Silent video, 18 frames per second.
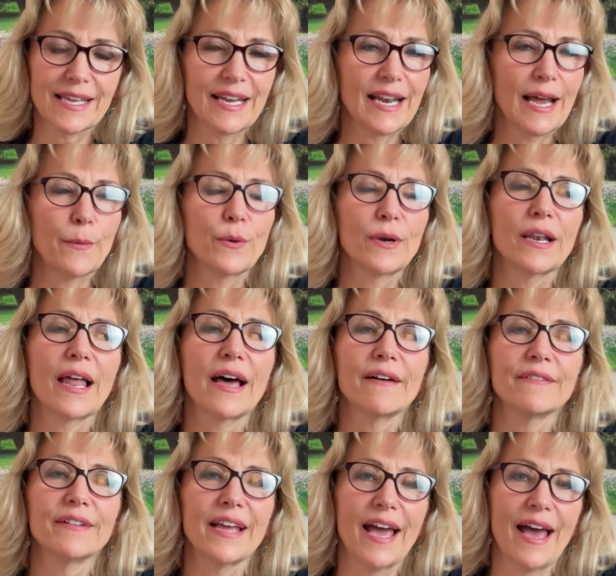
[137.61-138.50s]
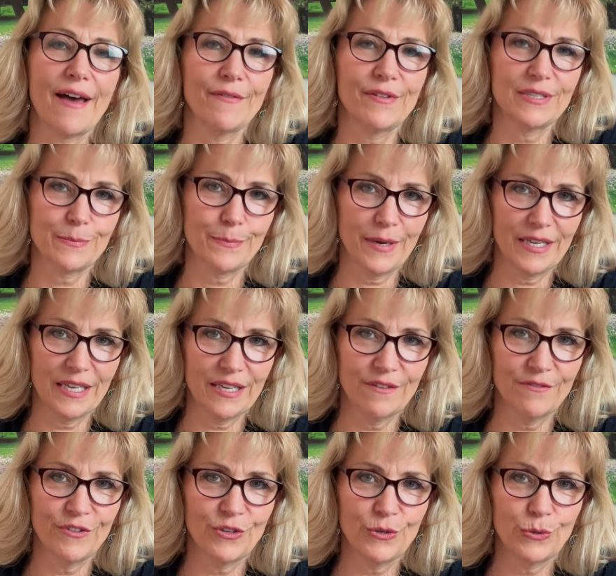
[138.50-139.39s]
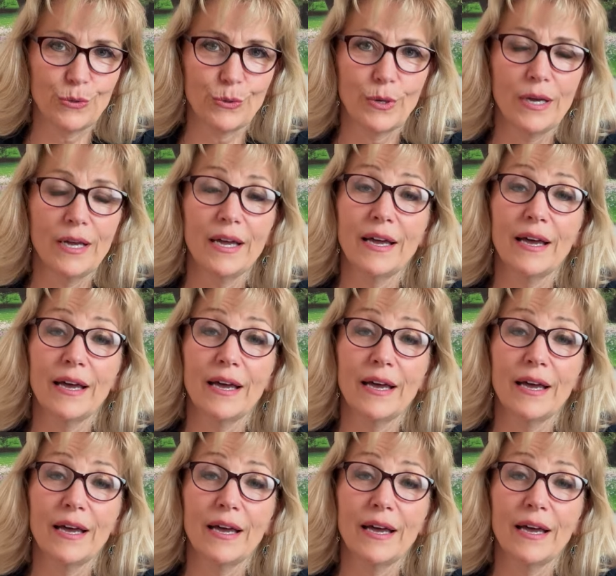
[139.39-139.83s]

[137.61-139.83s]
And I would love to have as many of you